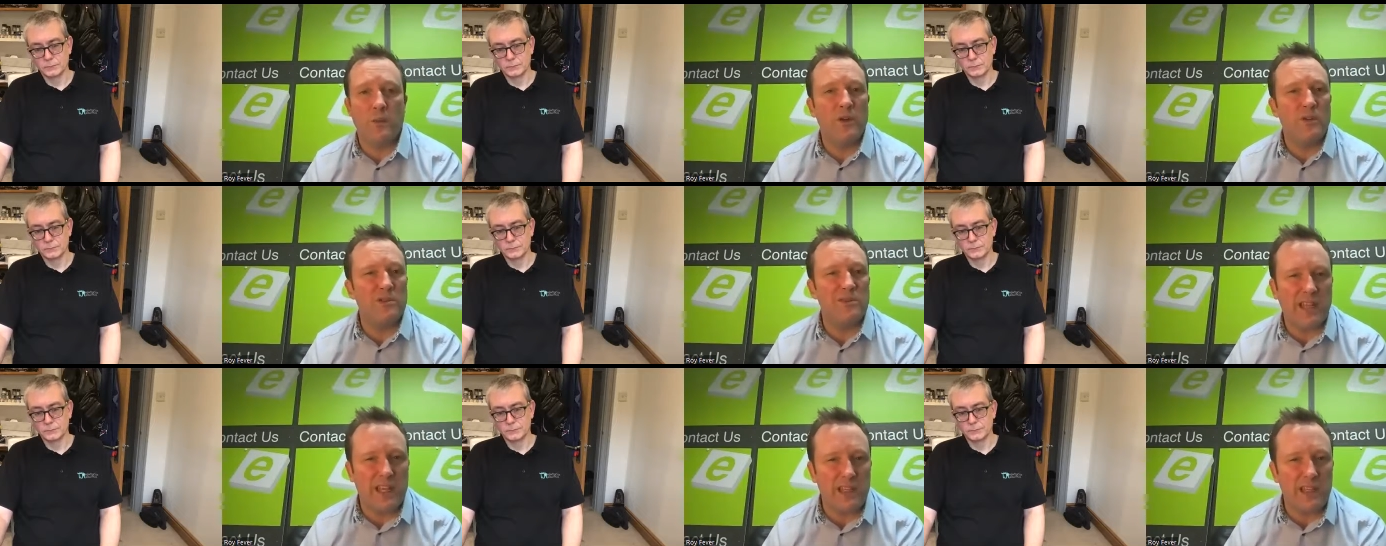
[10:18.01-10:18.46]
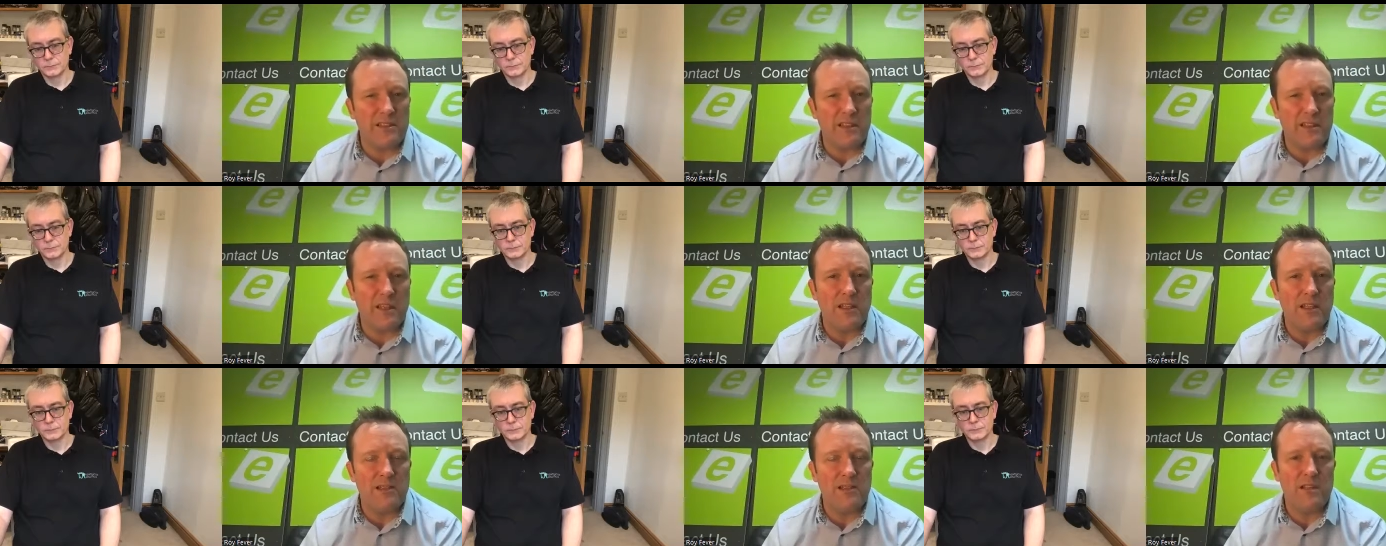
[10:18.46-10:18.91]
Speaker 1: We're not
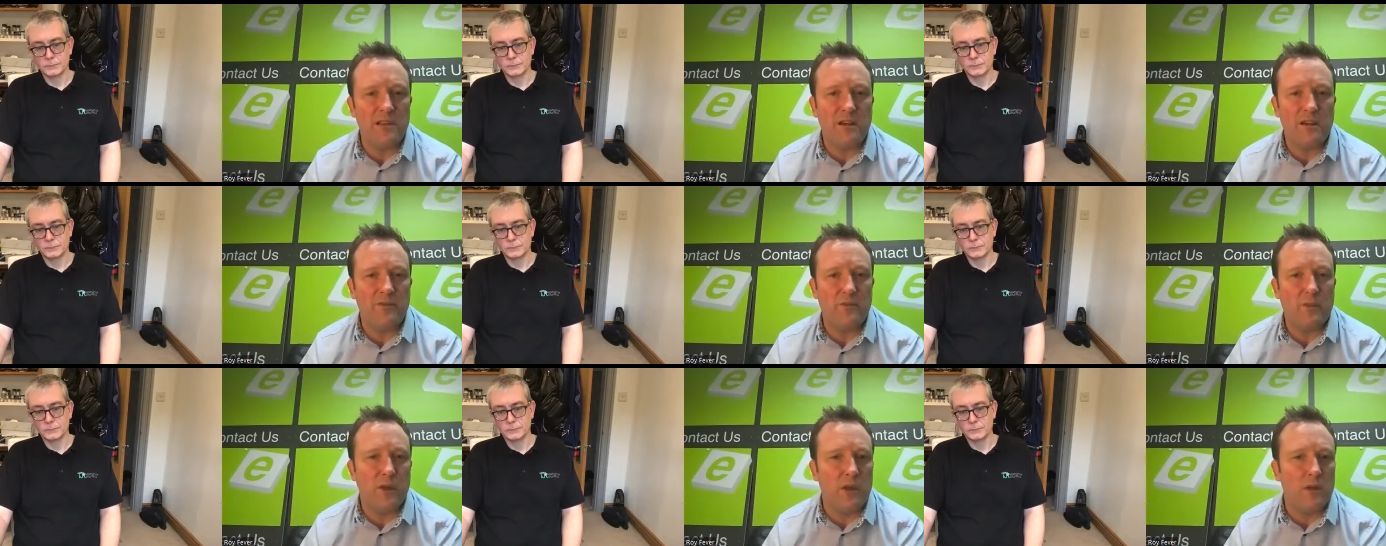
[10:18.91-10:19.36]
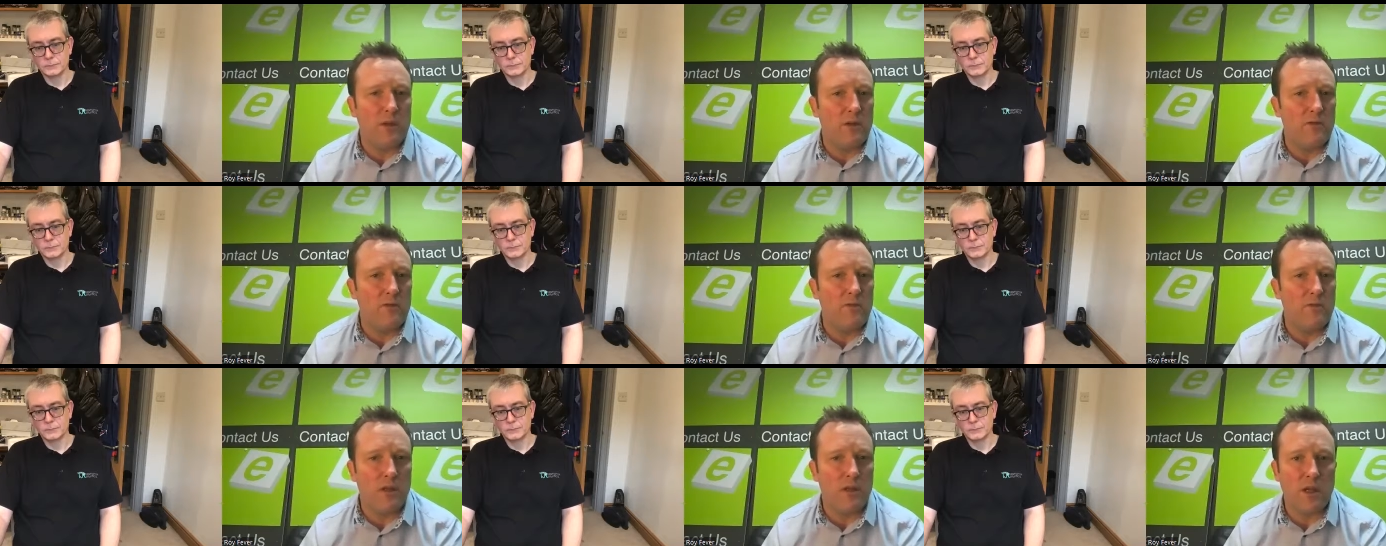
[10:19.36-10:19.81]
testing these enough. We're
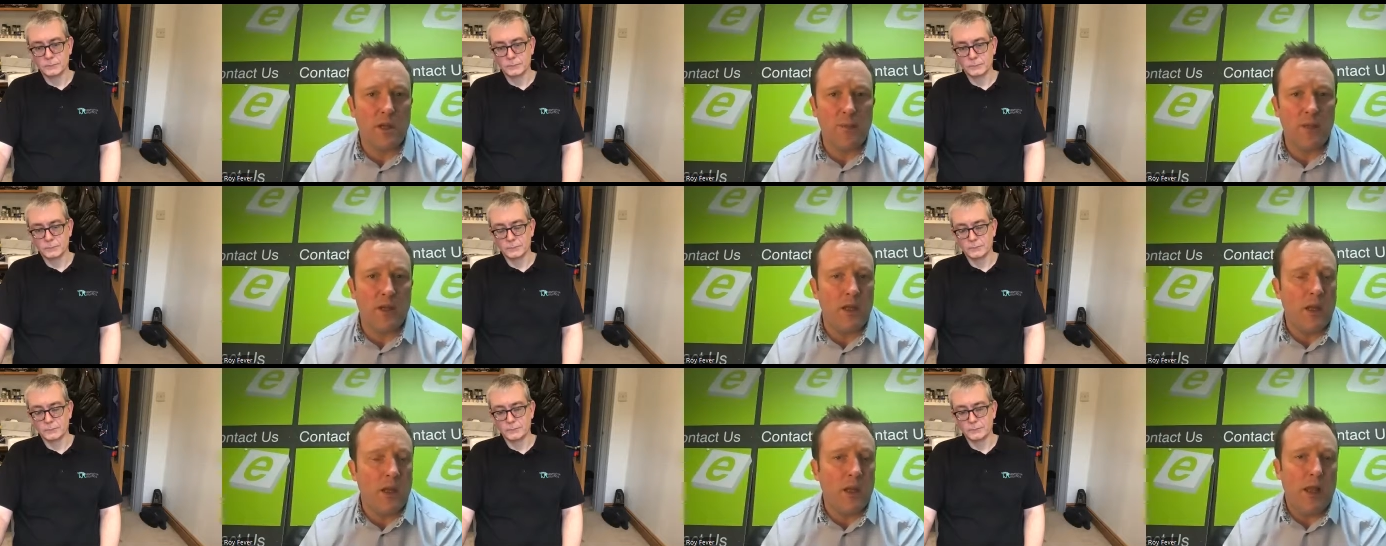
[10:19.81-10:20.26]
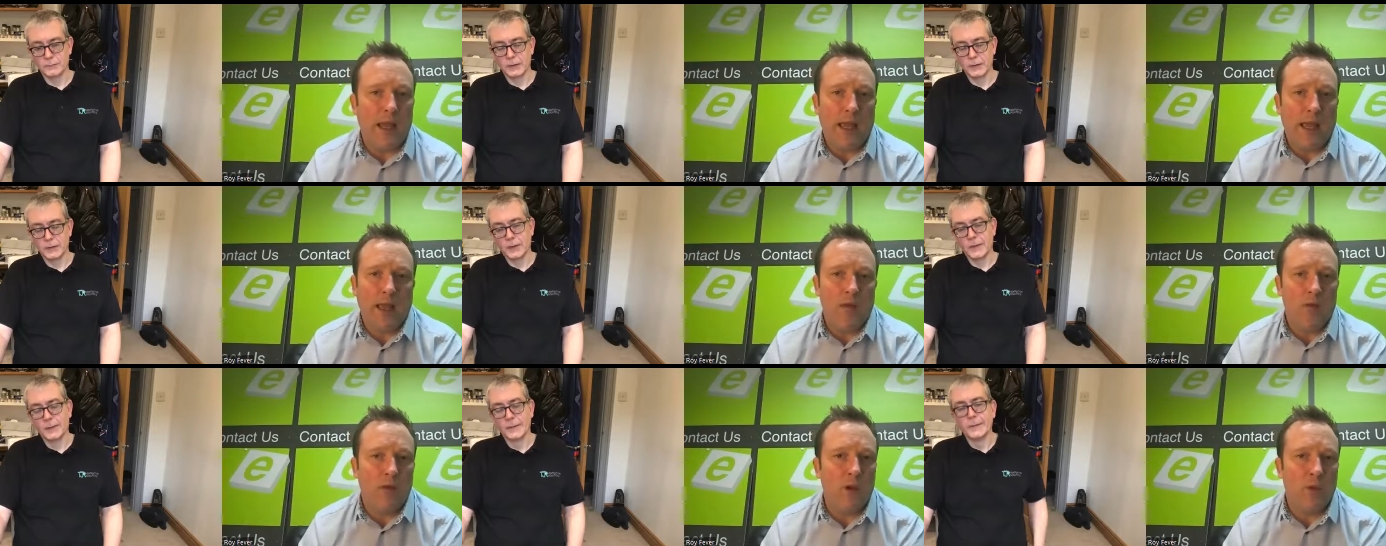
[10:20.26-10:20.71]
not. I mean,
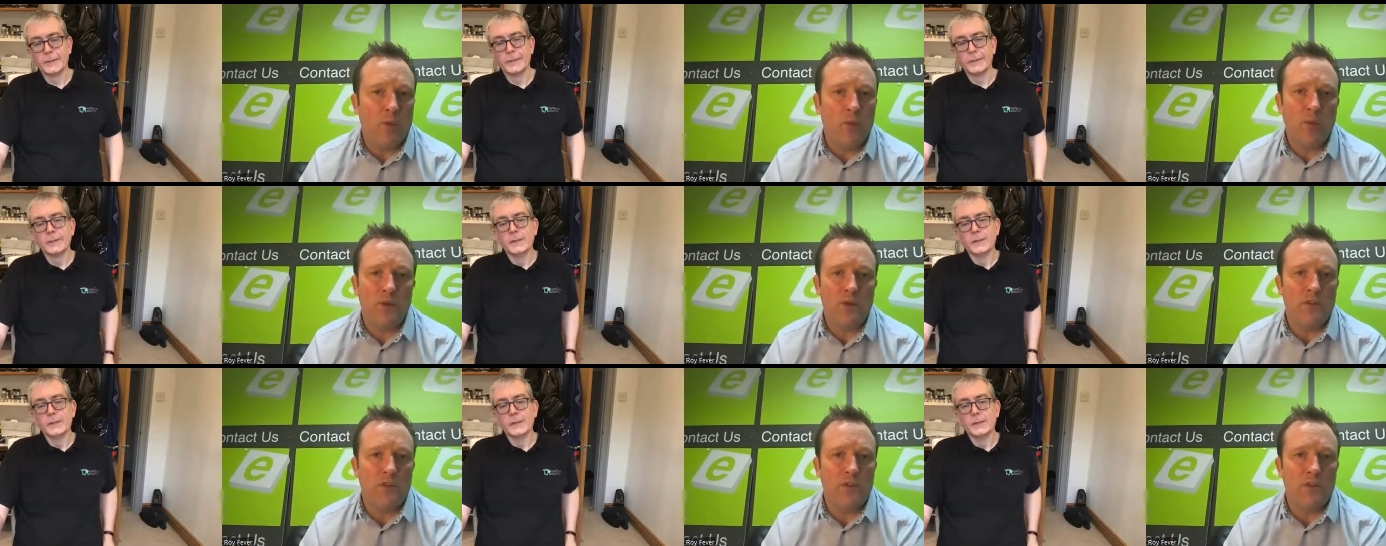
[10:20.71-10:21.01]
how long